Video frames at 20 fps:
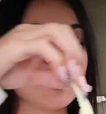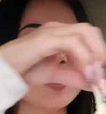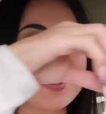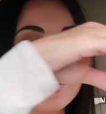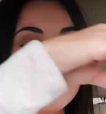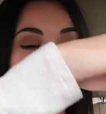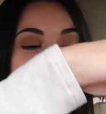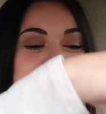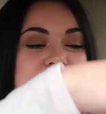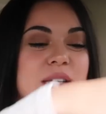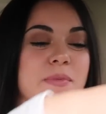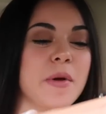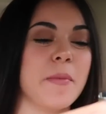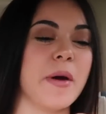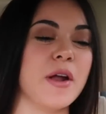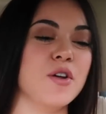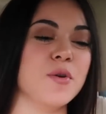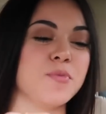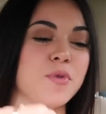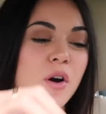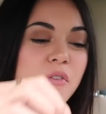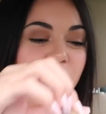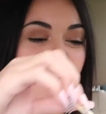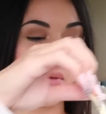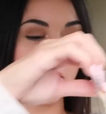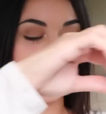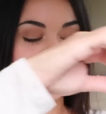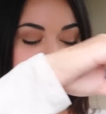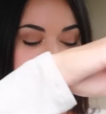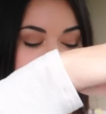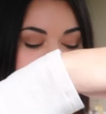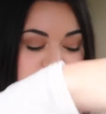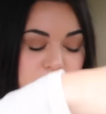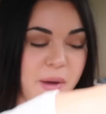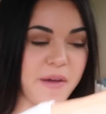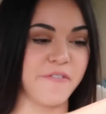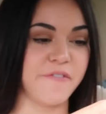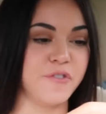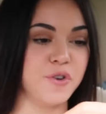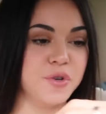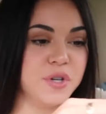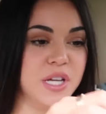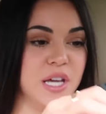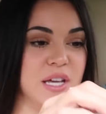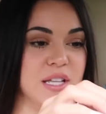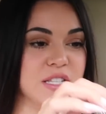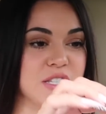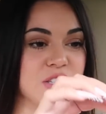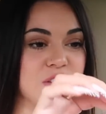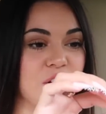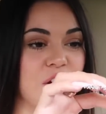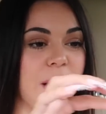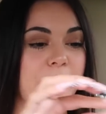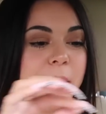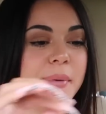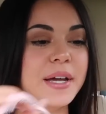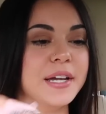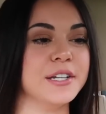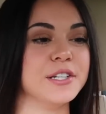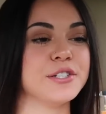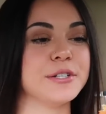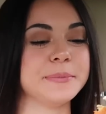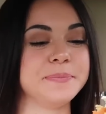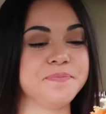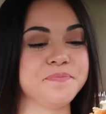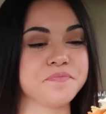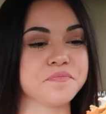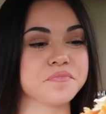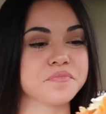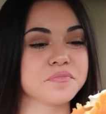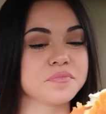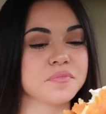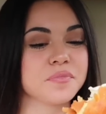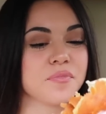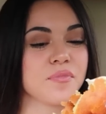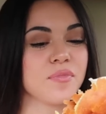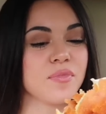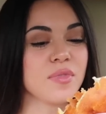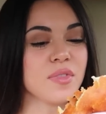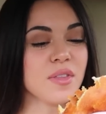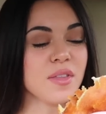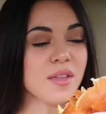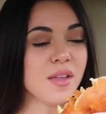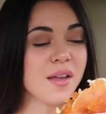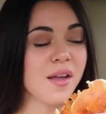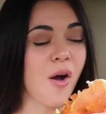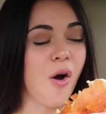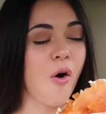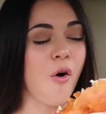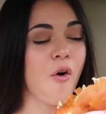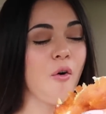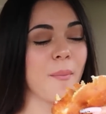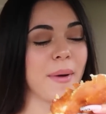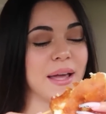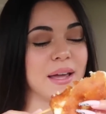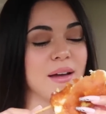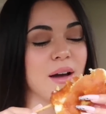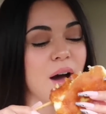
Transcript: needs to be my new profile picture for my foodie Instagram page. Oh my